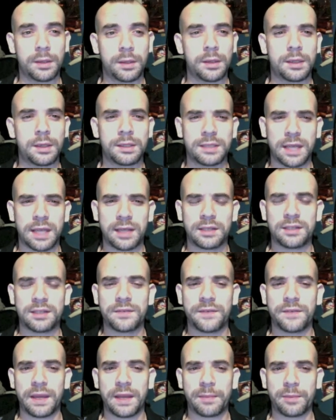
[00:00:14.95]
Sound is a
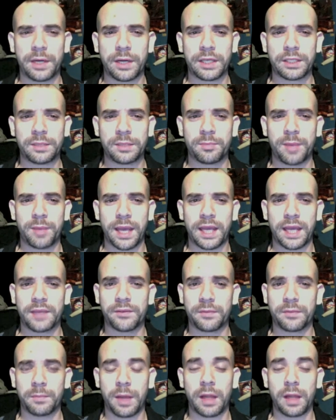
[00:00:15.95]
vibration passed
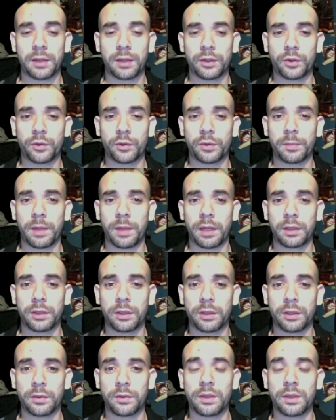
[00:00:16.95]
from molecule to
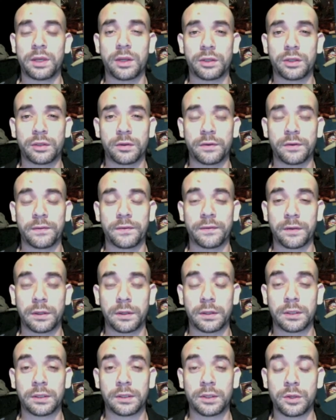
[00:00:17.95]
molecule and also
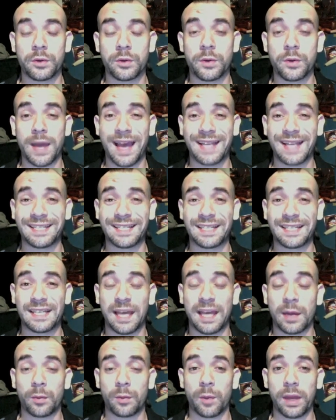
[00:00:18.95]
referred to as a
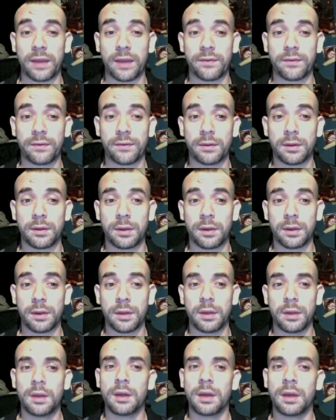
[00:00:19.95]
sound wave.
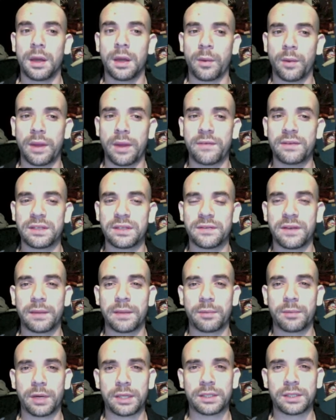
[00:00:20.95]
A wave is a
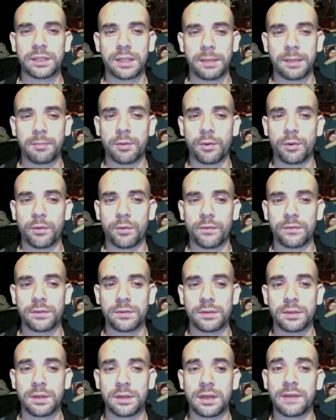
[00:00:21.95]
vibration that moves,
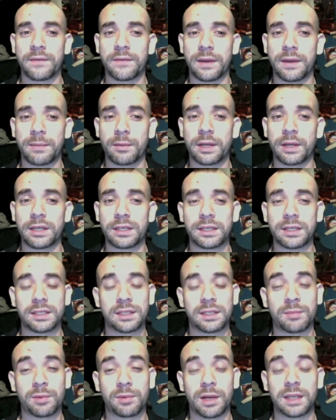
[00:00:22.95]
and a vibration is
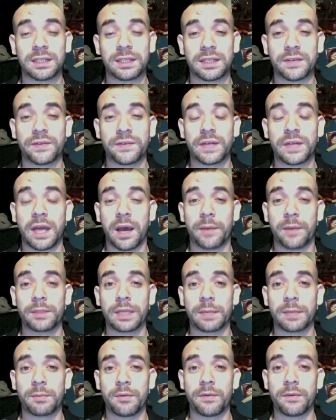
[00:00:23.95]
the process of an
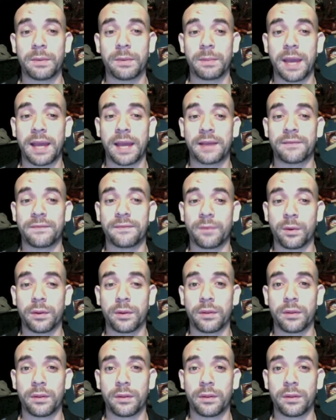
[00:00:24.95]
object moving back and forth.